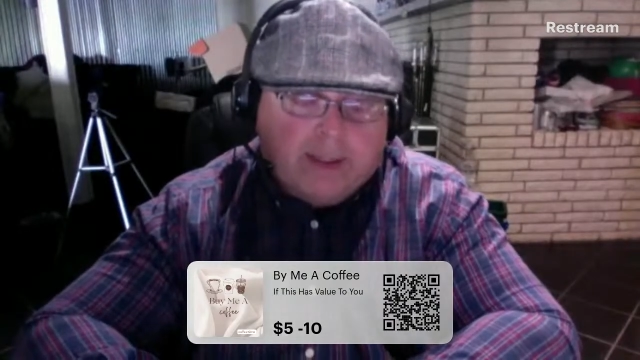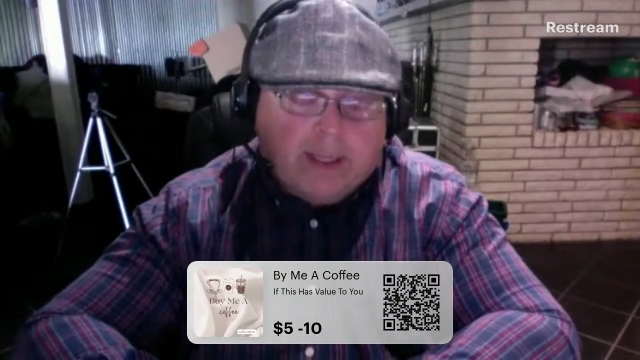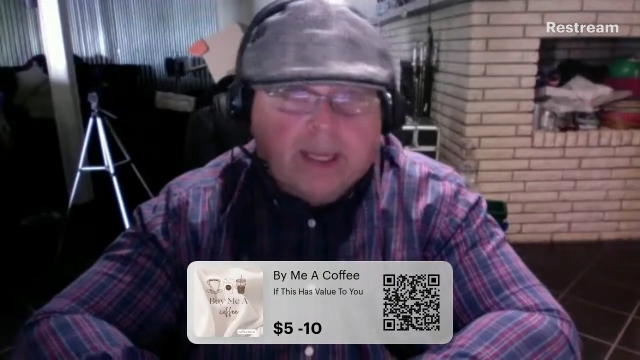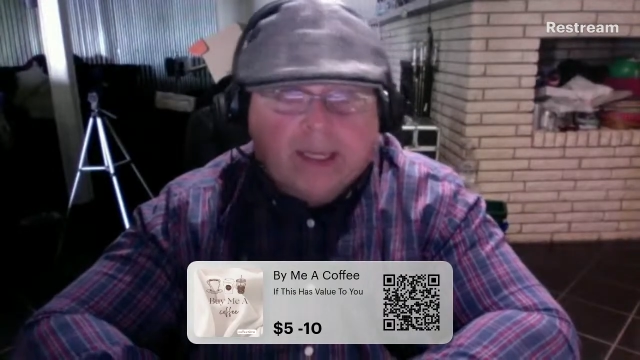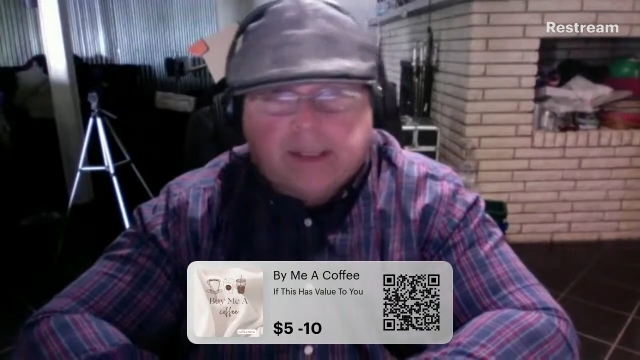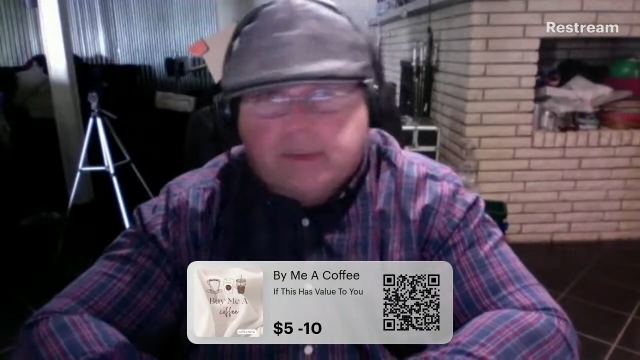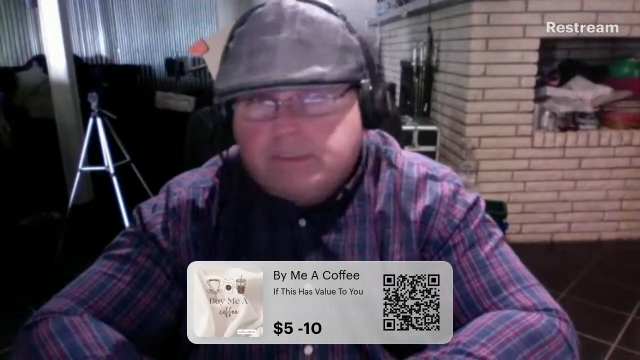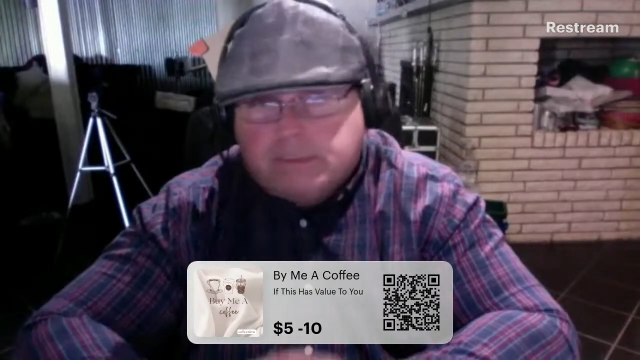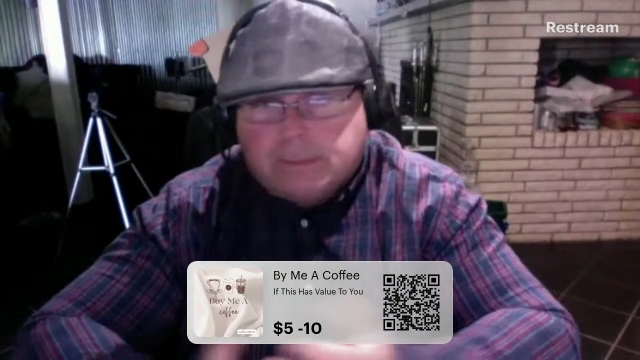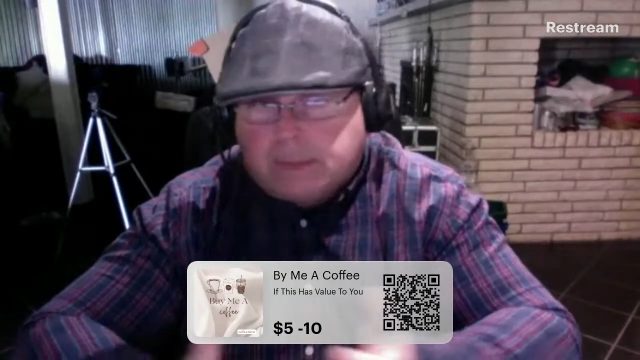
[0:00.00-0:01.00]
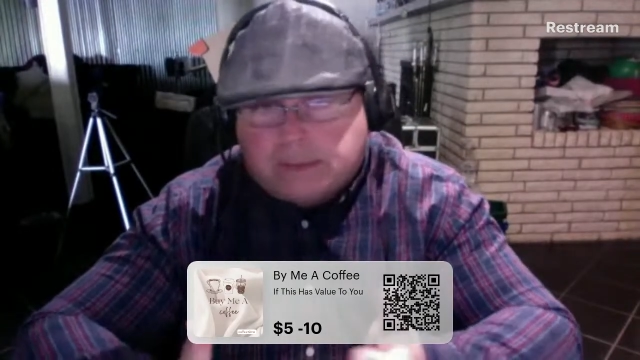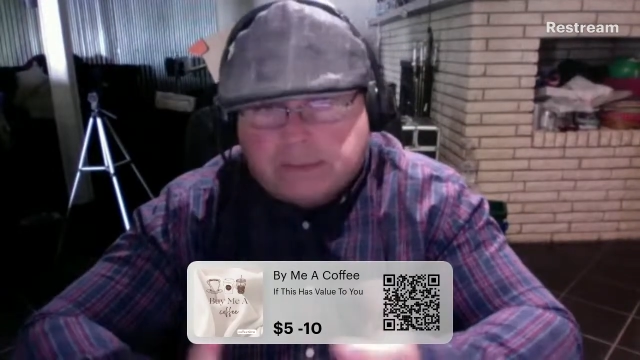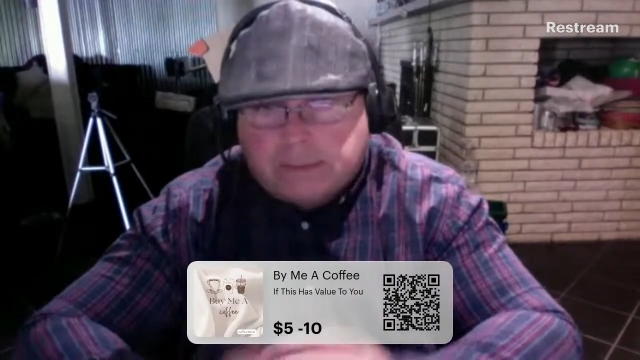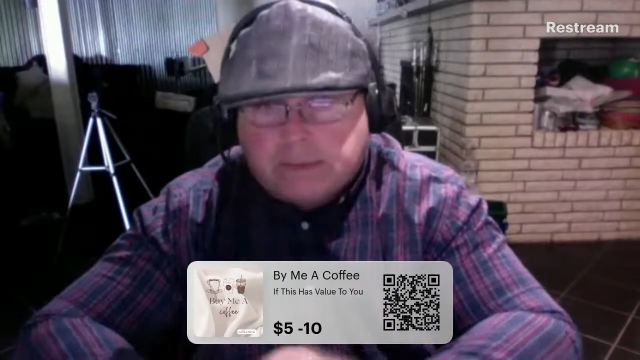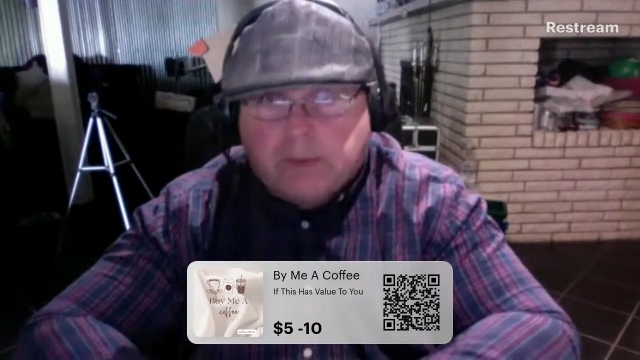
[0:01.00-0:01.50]
Uh,
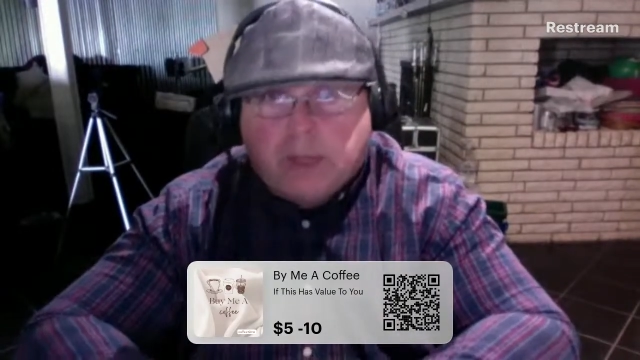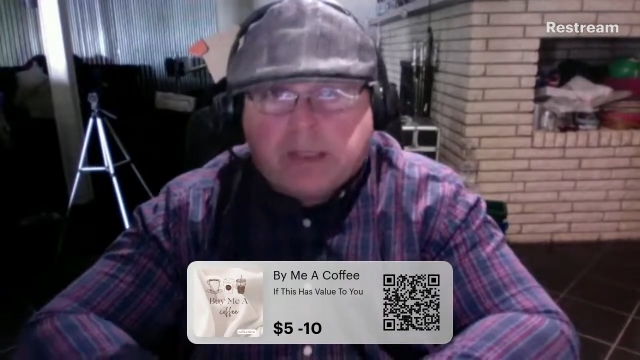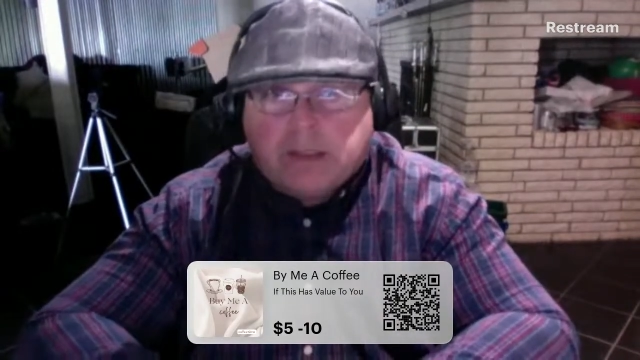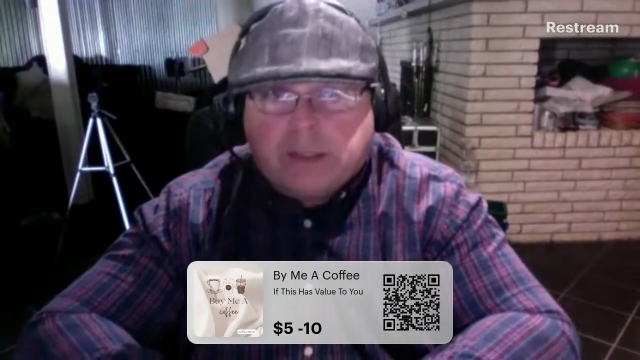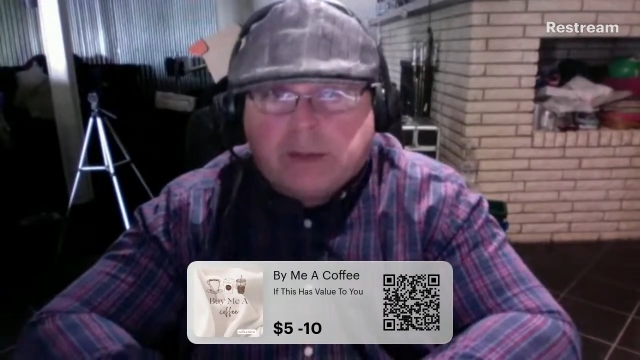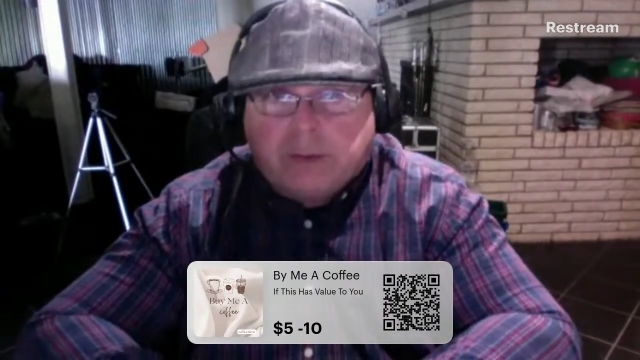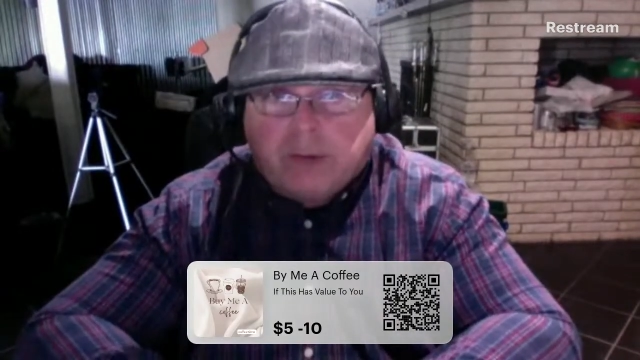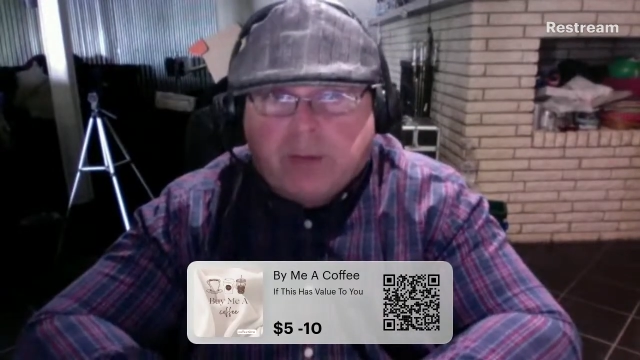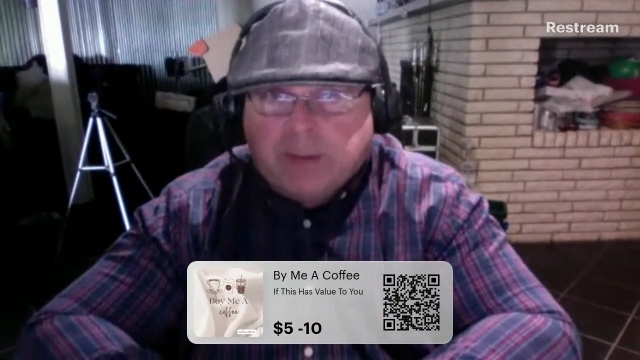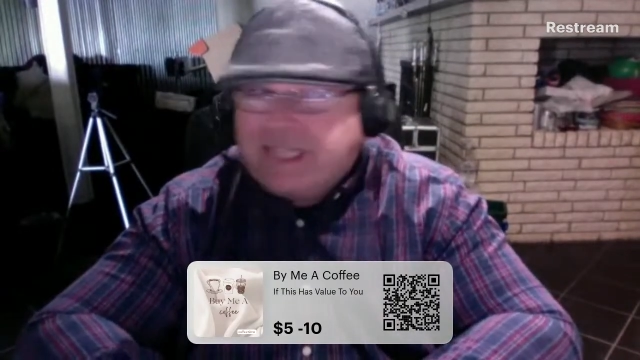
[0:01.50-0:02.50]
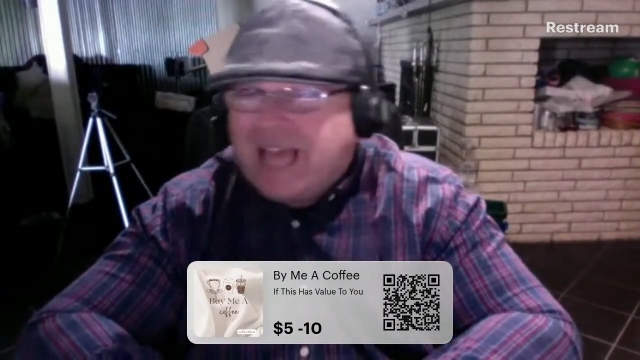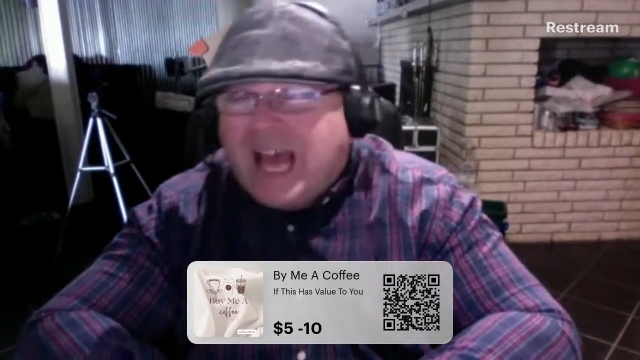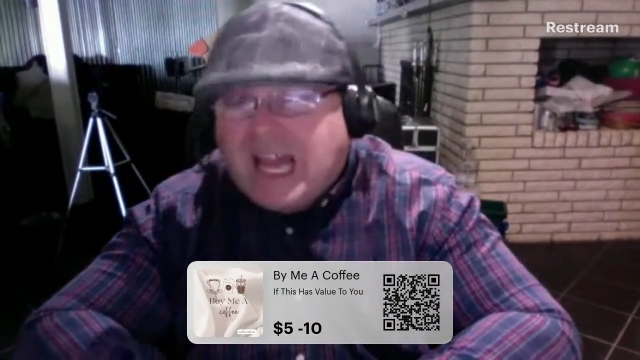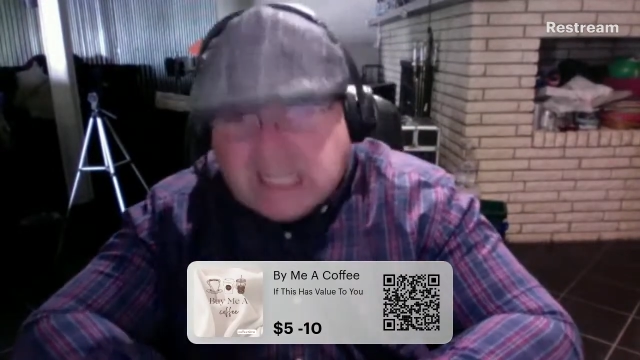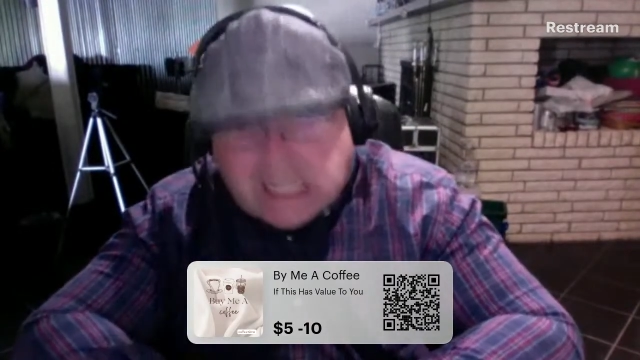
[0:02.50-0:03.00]
Go back to Tony Robbins.
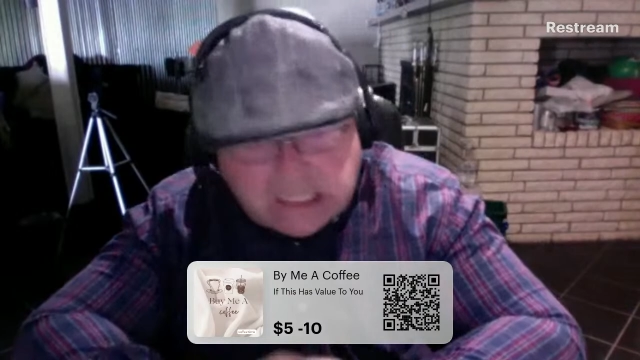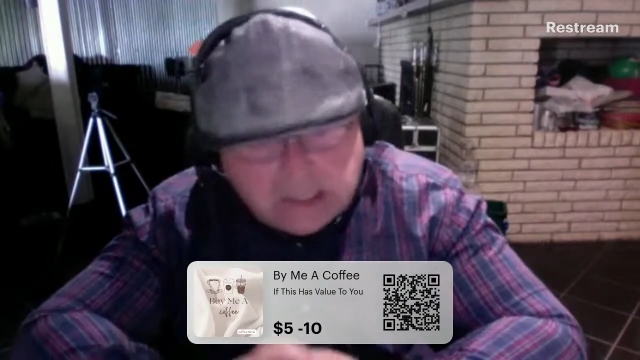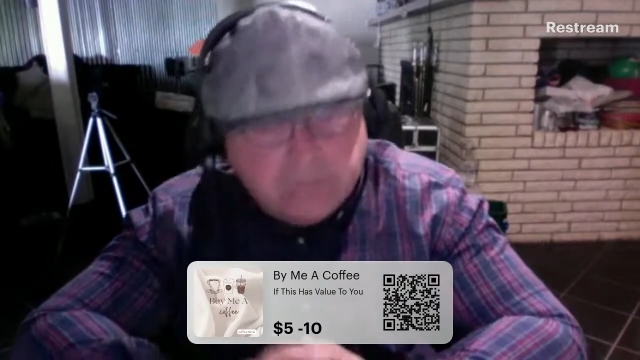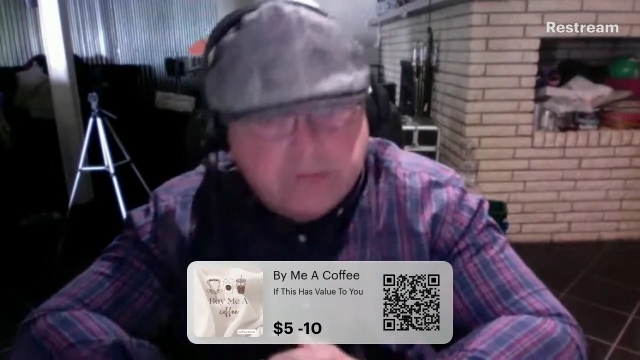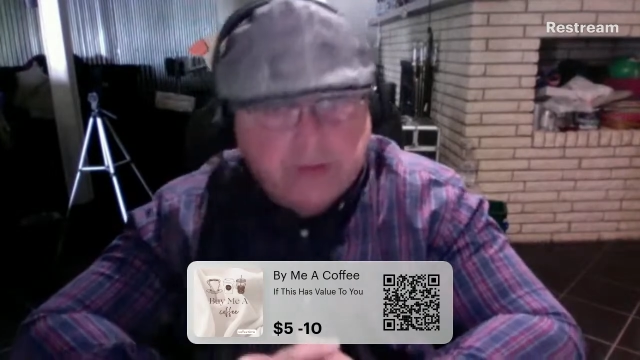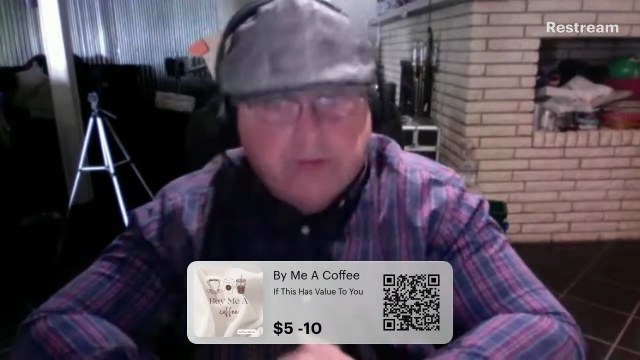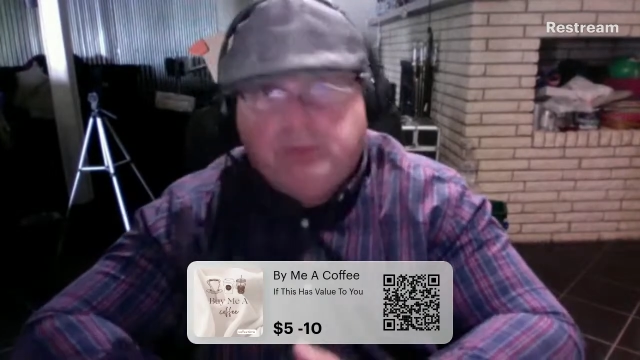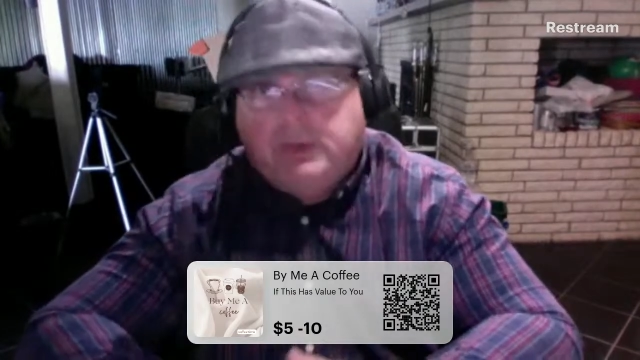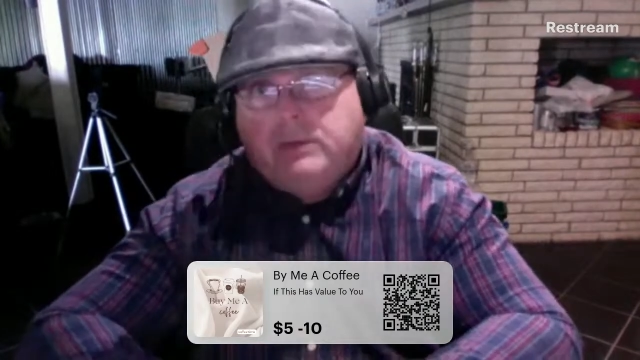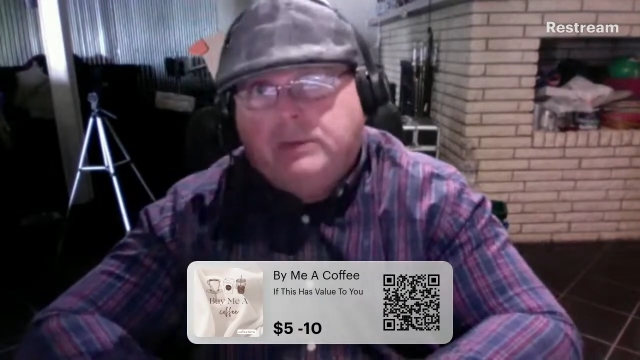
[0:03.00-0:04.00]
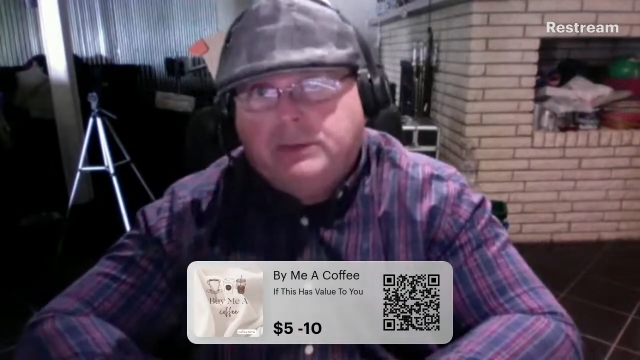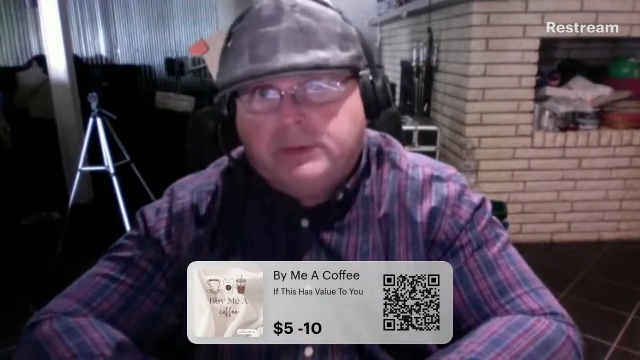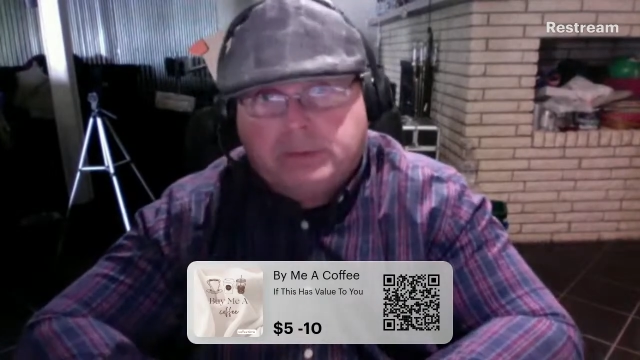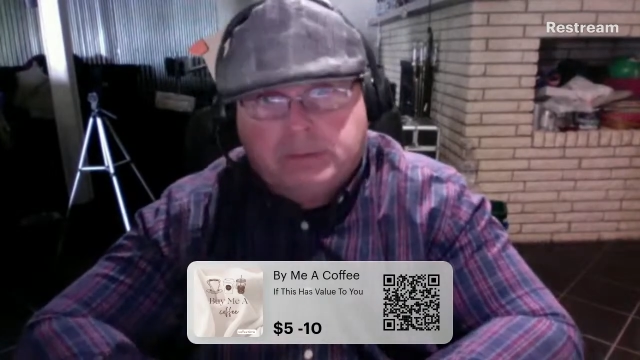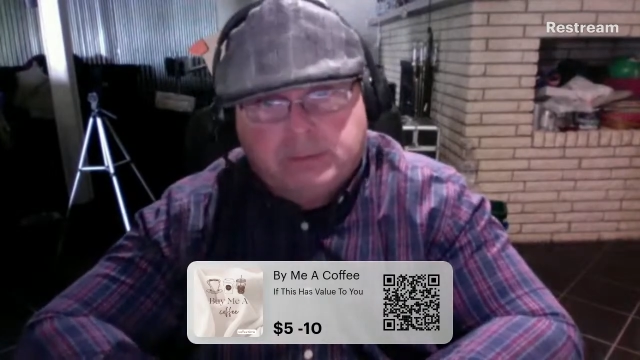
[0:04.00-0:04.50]
I love Tony Robbins.